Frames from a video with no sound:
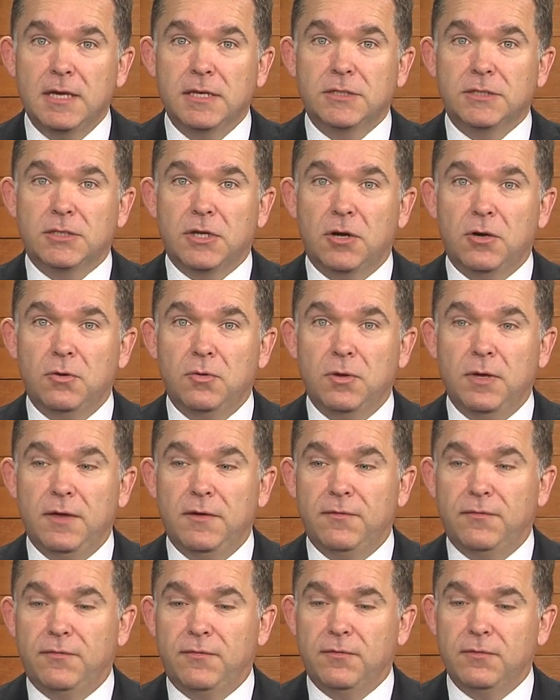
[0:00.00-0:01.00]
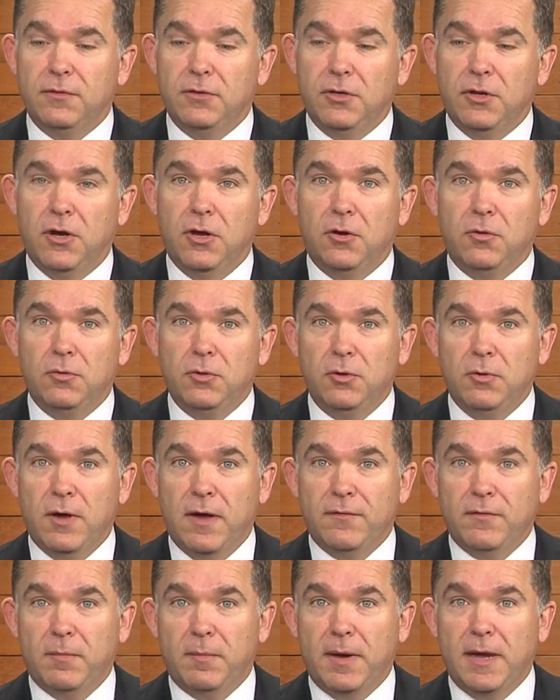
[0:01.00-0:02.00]
So if you know you
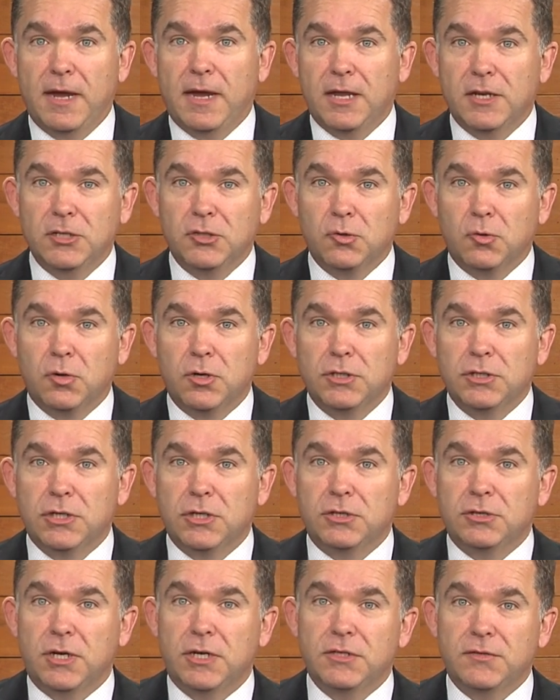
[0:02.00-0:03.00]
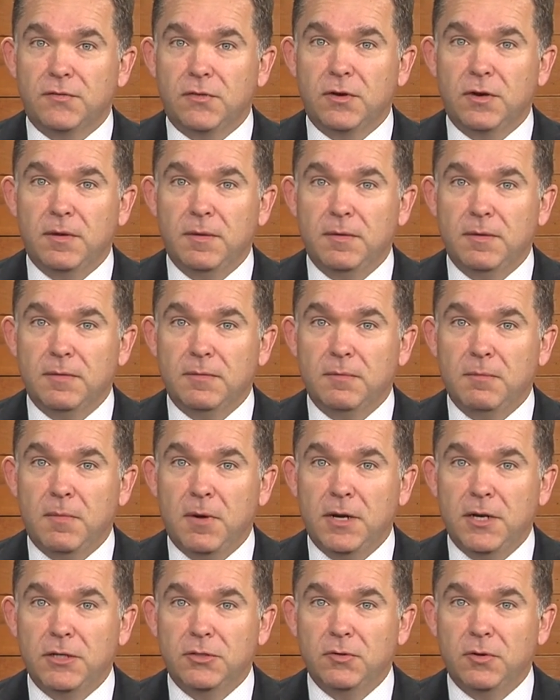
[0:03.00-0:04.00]
have a bank in Georgia transfer
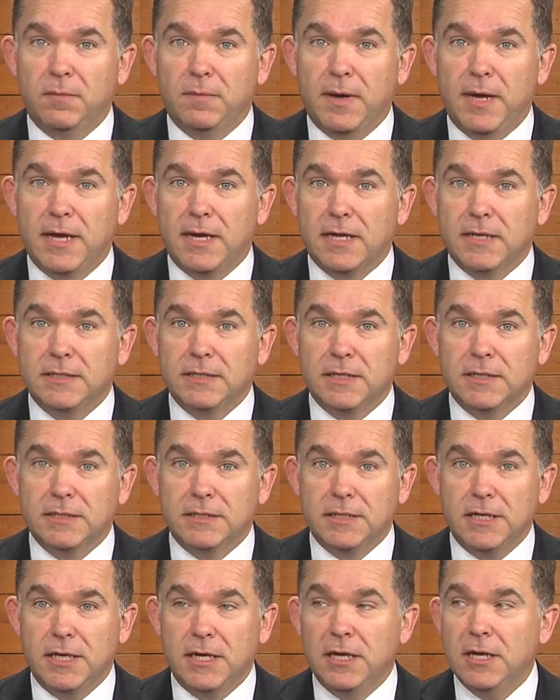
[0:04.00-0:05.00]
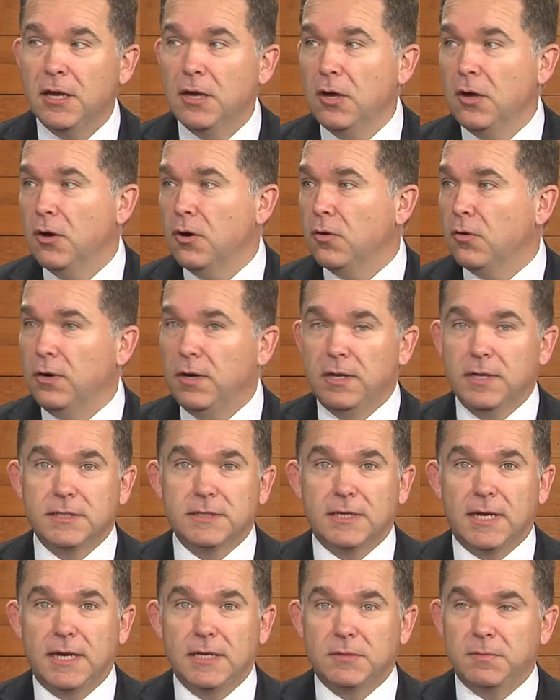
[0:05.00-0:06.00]
money to a bank in Tennessee, or in
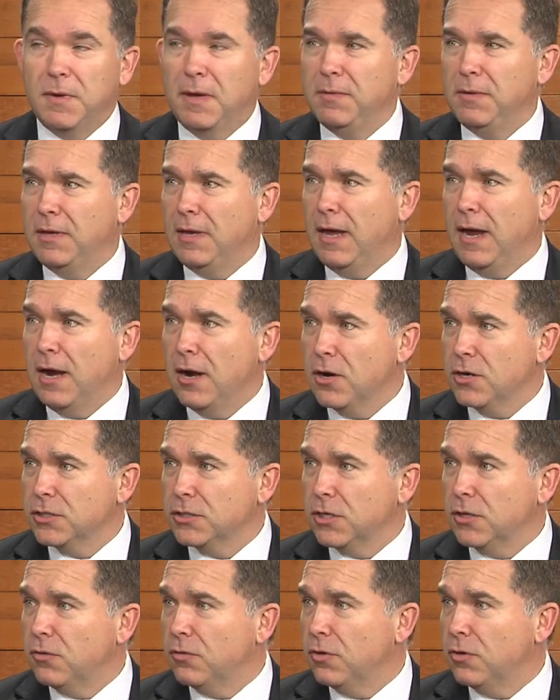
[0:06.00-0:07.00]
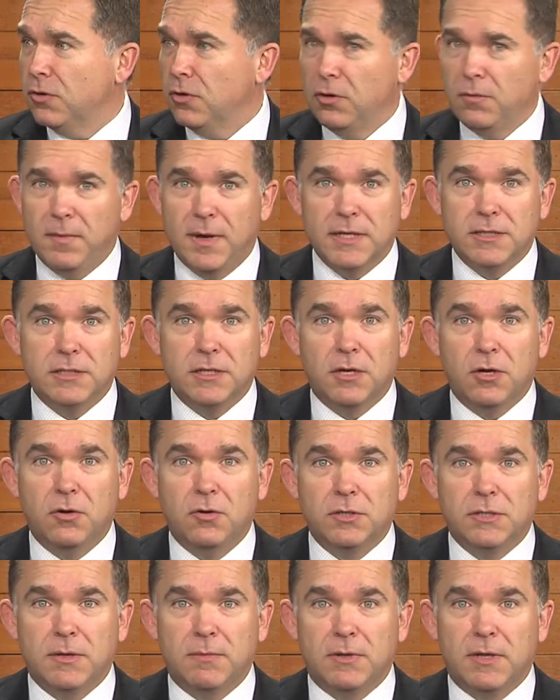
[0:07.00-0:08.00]
this case maybe Arizona or New Mexico
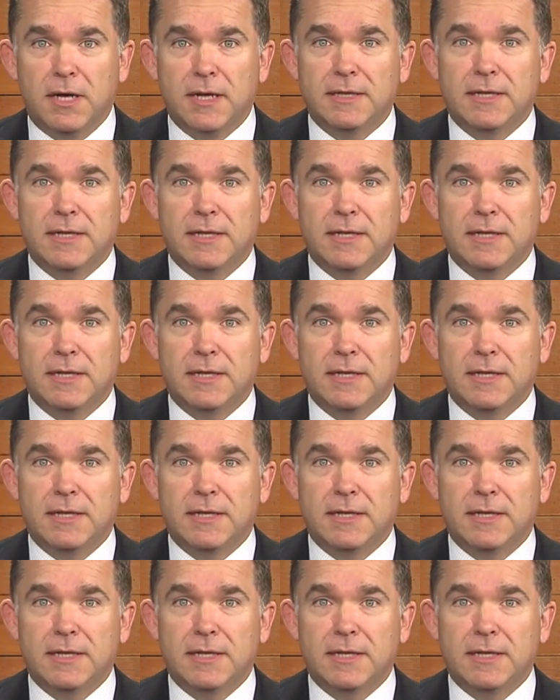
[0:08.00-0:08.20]
or something mm -hmm.